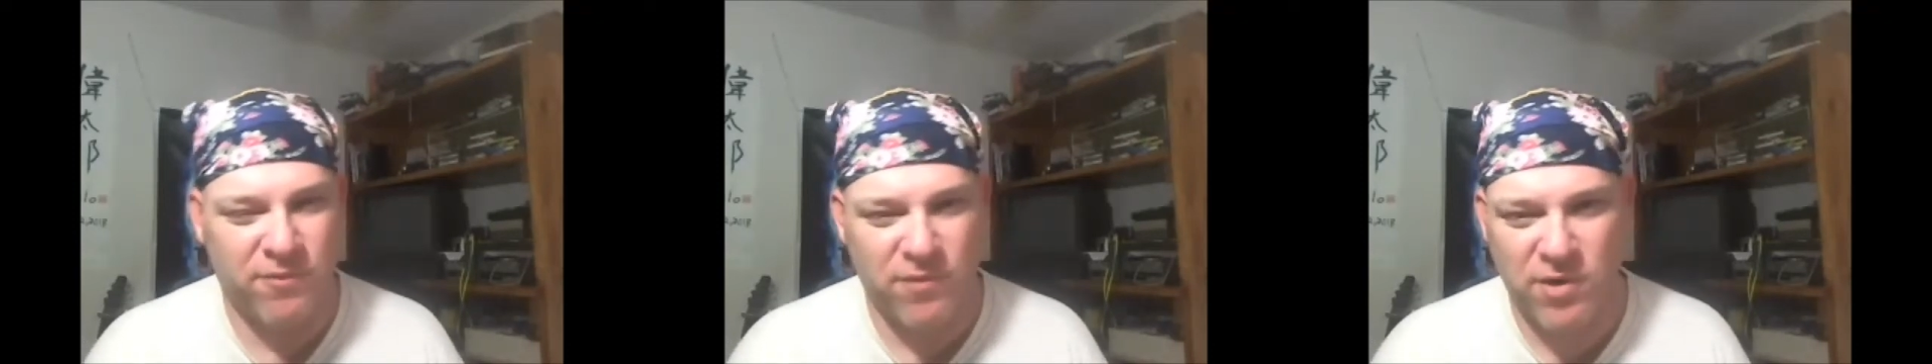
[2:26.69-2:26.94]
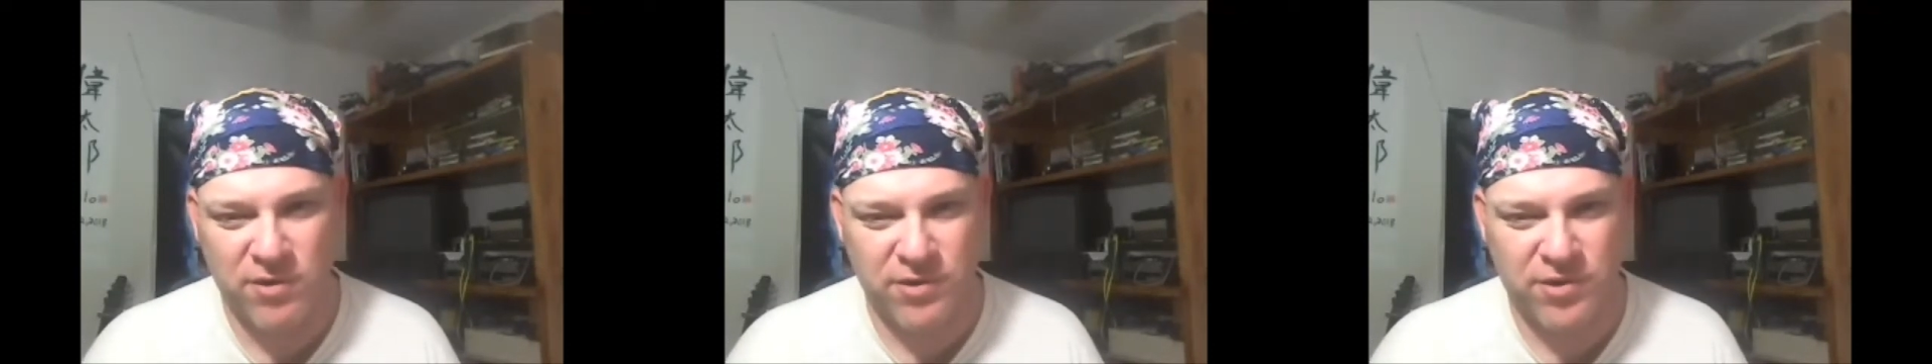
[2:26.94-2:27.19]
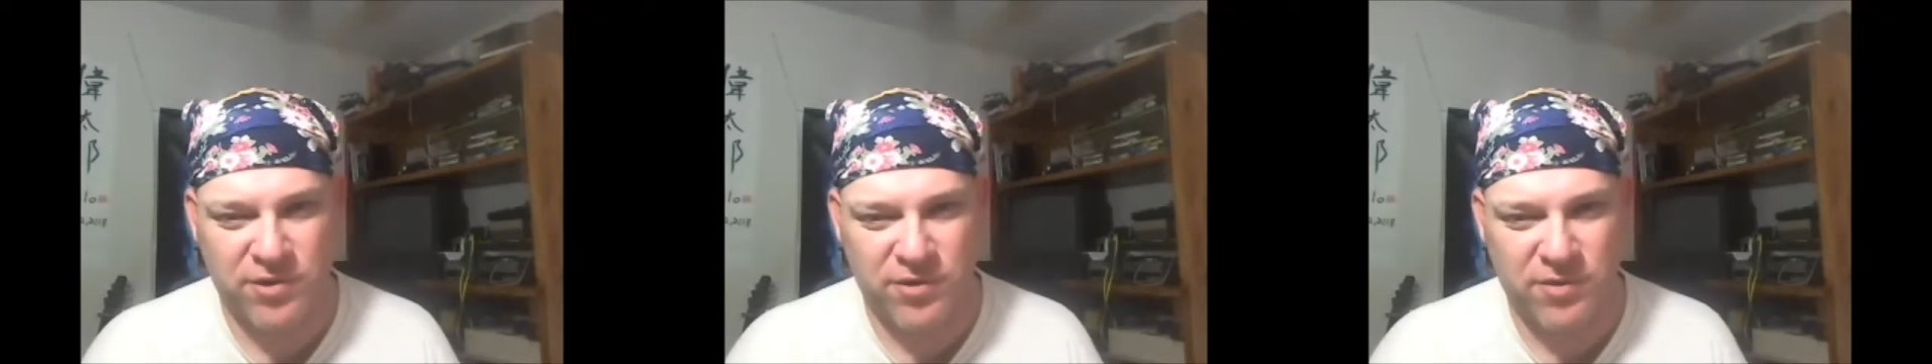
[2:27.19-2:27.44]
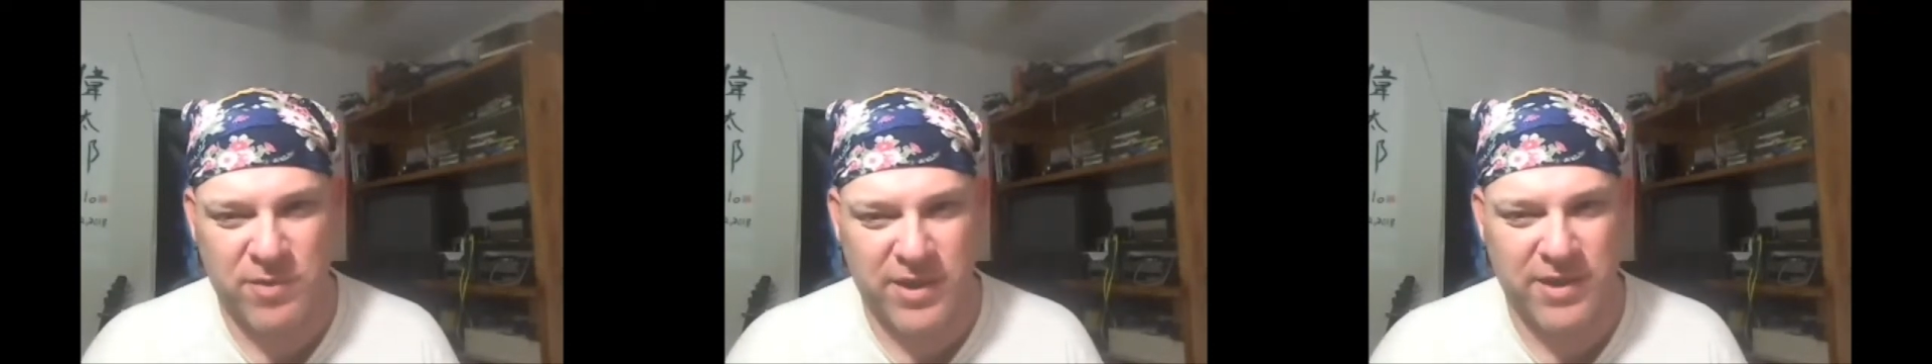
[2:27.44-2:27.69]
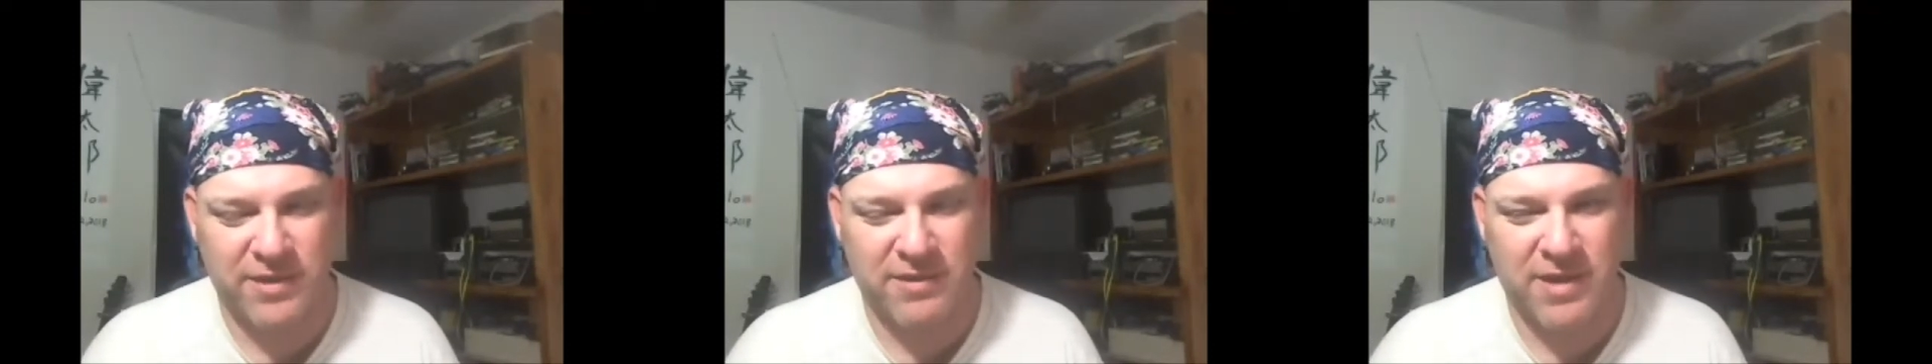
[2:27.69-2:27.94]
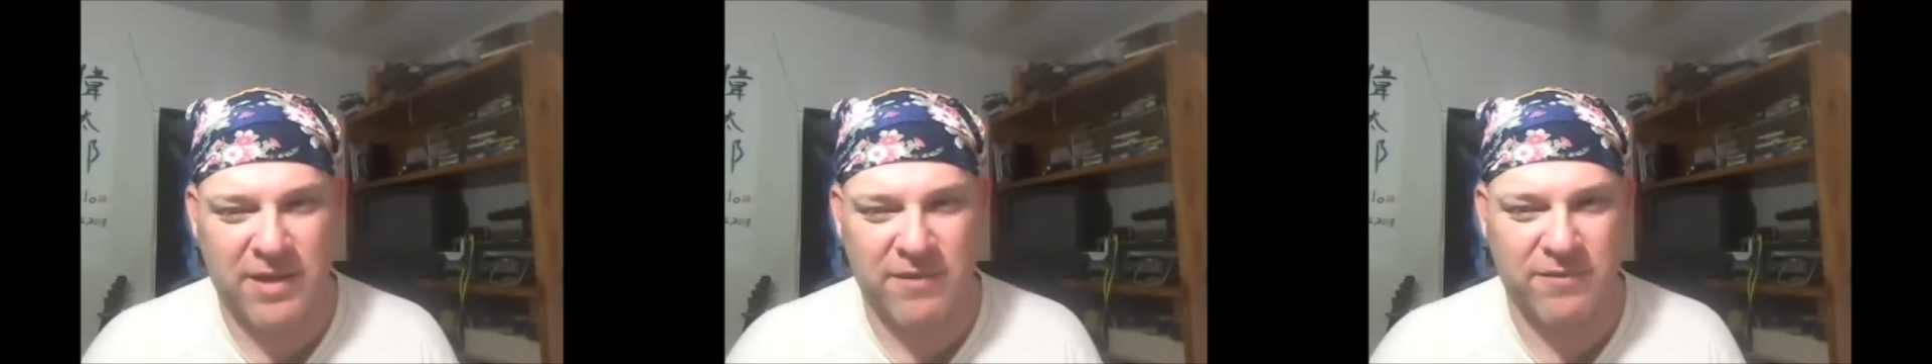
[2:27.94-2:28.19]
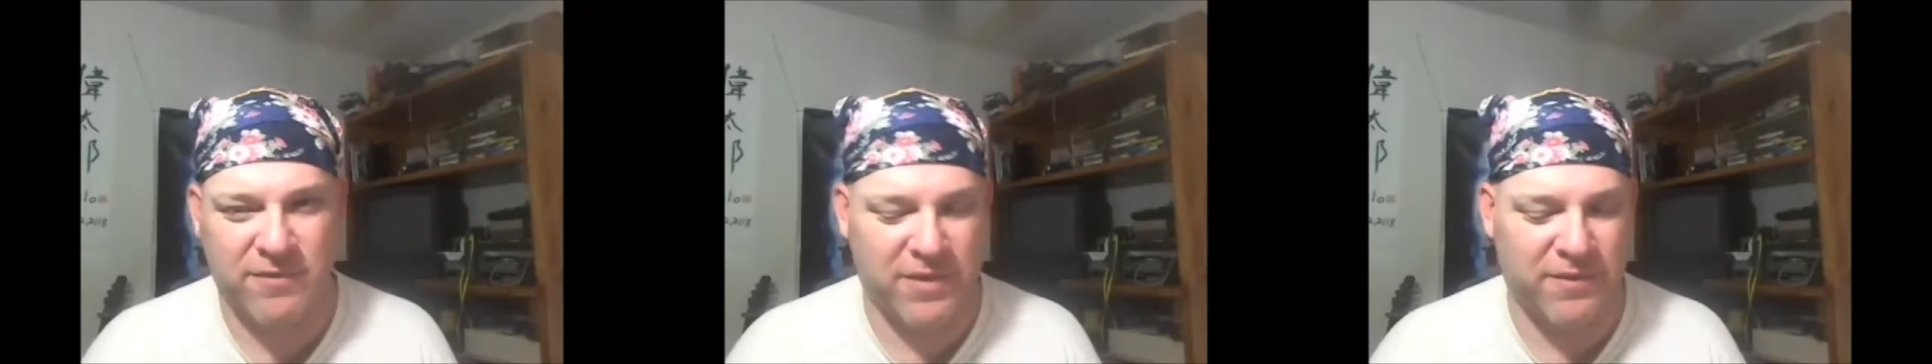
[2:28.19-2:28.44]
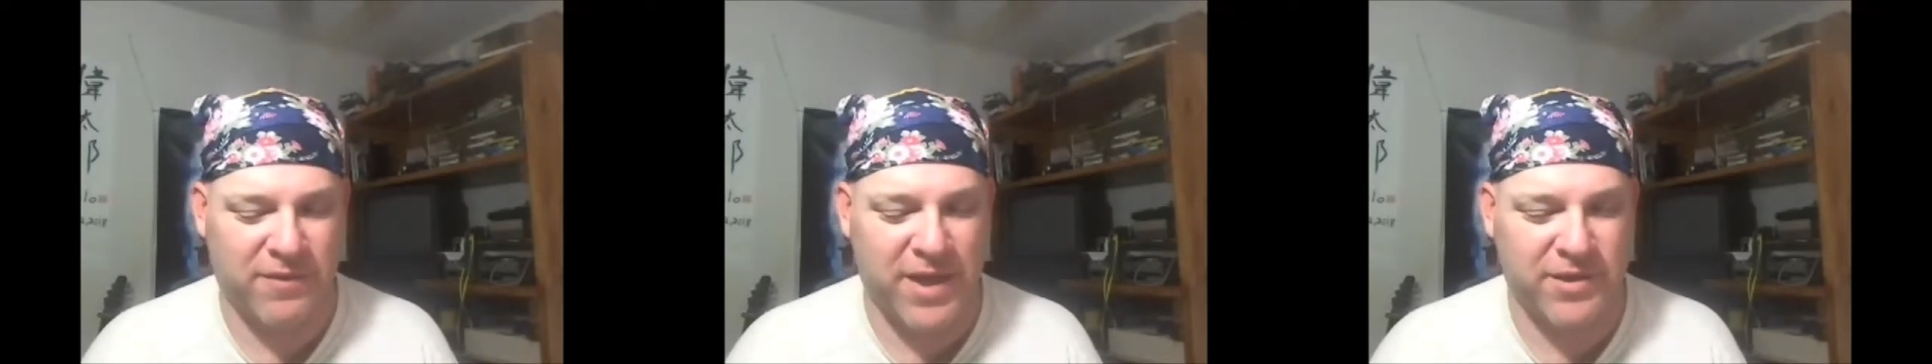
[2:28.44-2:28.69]
rogues should be kind of
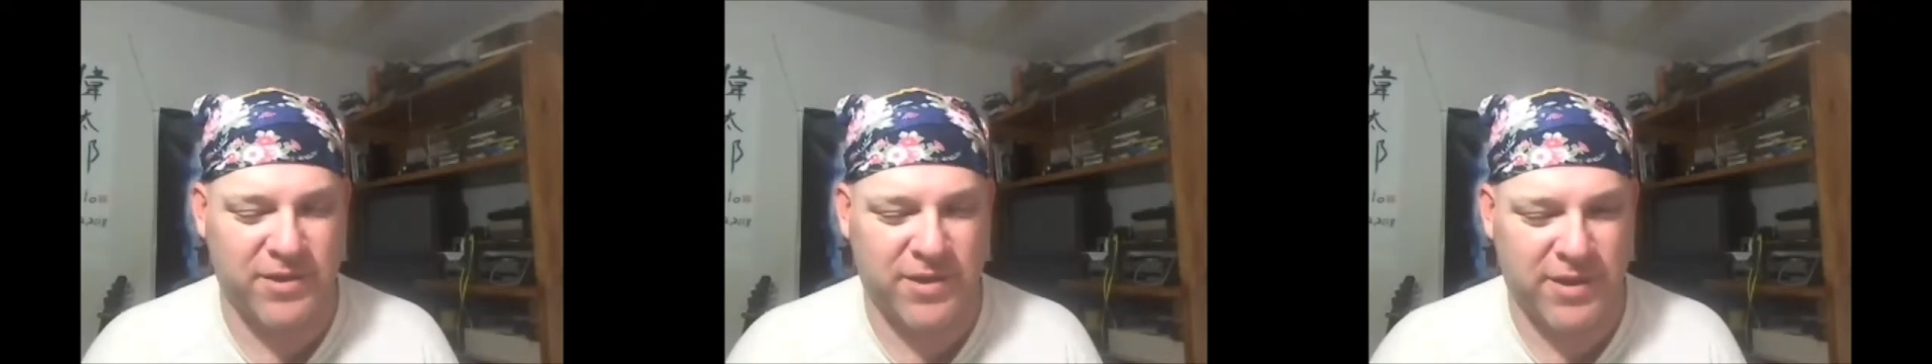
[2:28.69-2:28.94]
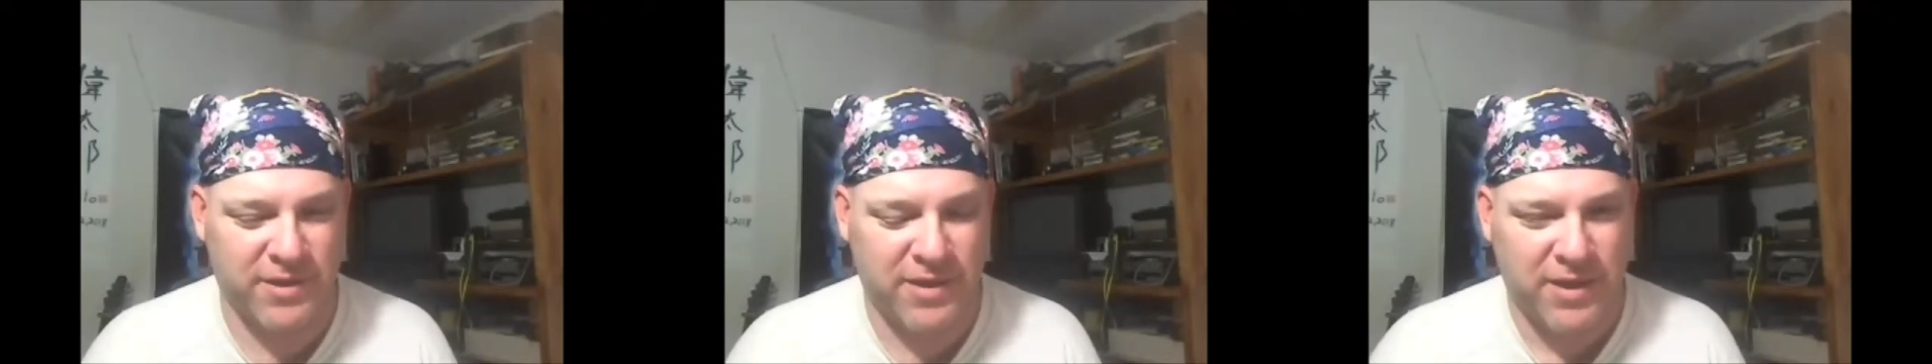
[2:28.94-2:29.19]
engaged in.